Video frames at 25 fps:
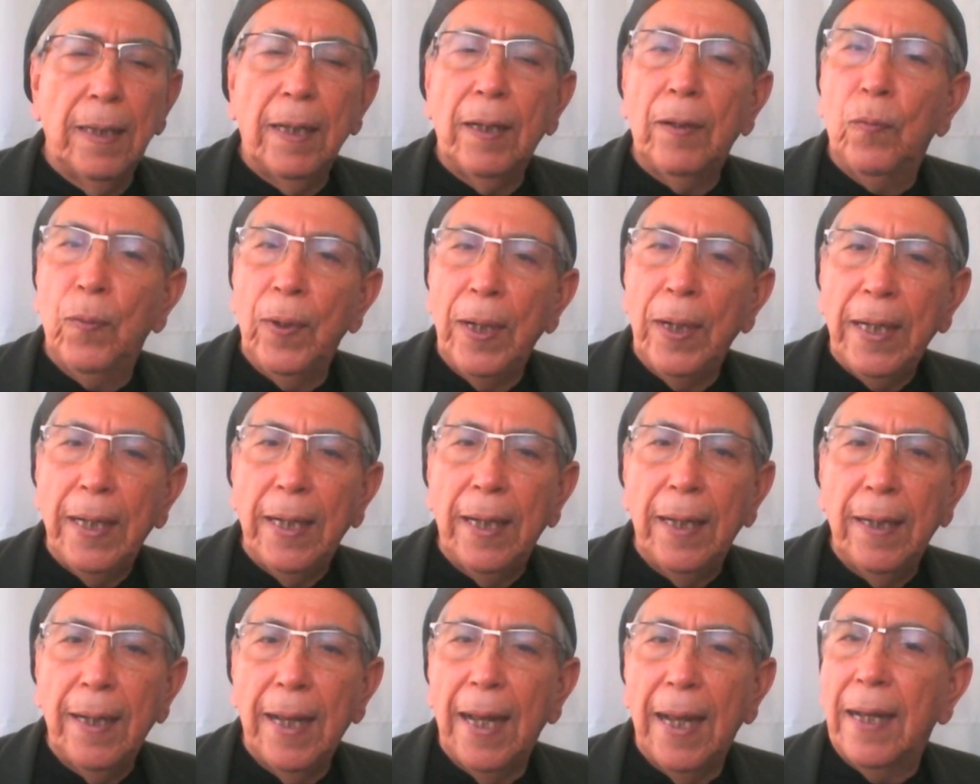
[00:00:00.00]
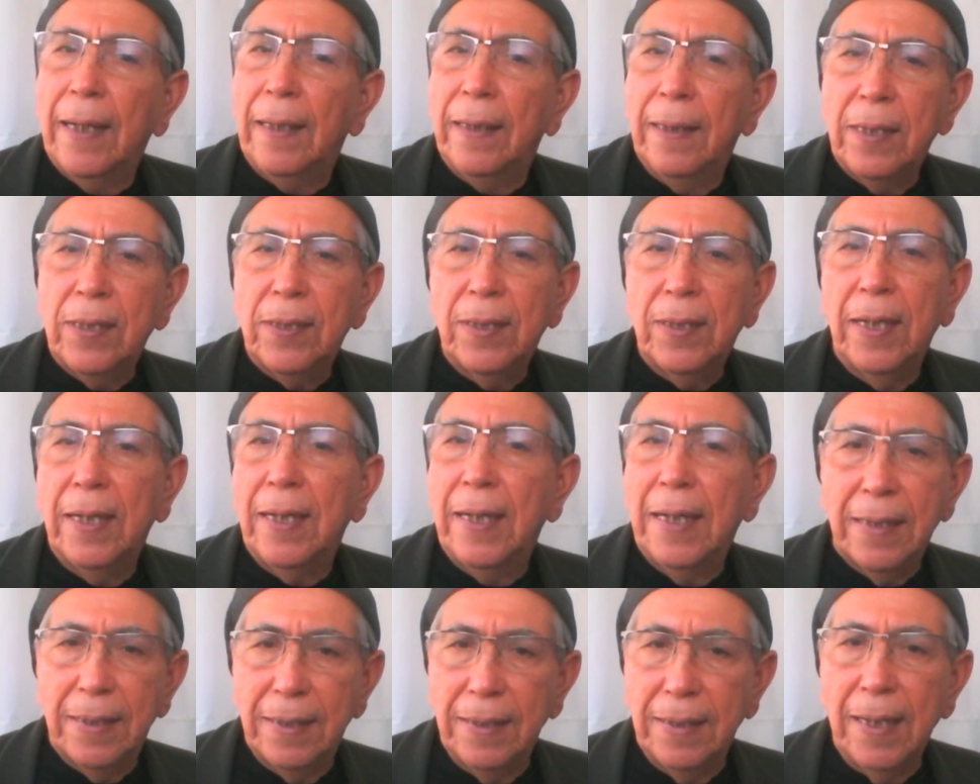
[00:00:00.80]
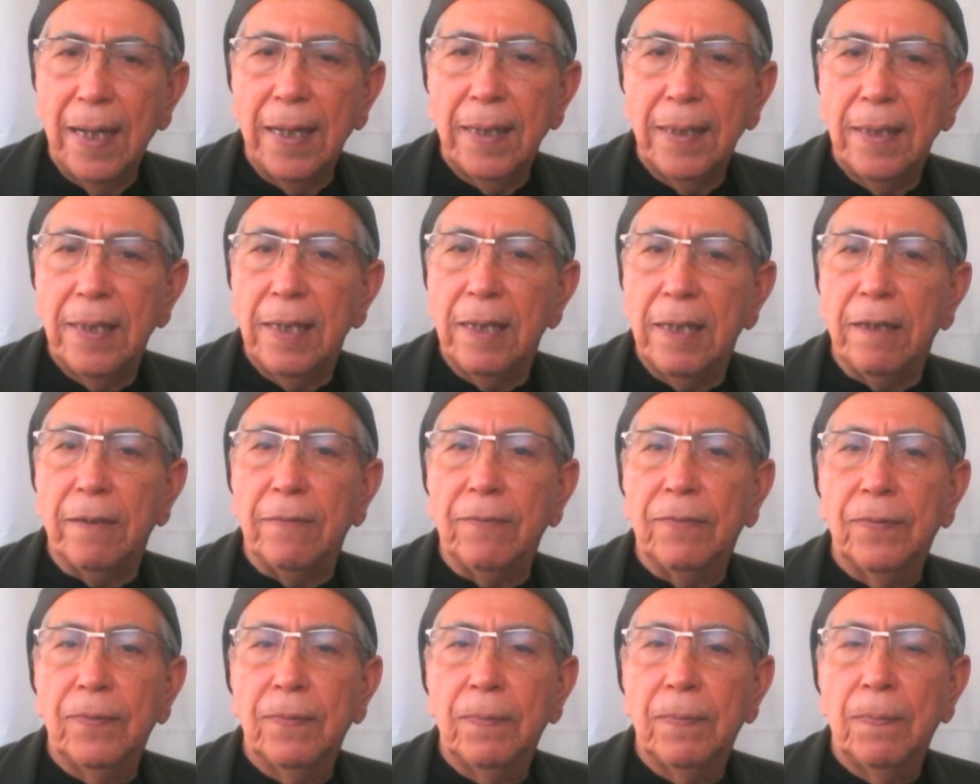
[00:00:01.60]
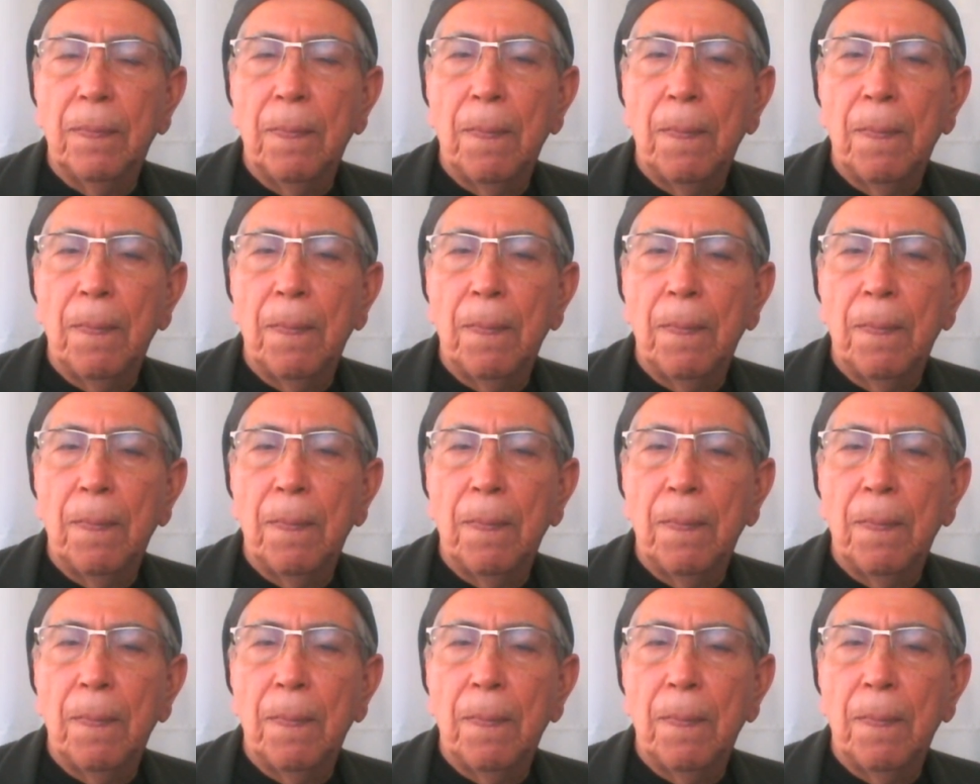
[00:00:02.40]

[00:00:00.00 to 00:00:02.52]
reading and listening is not enough.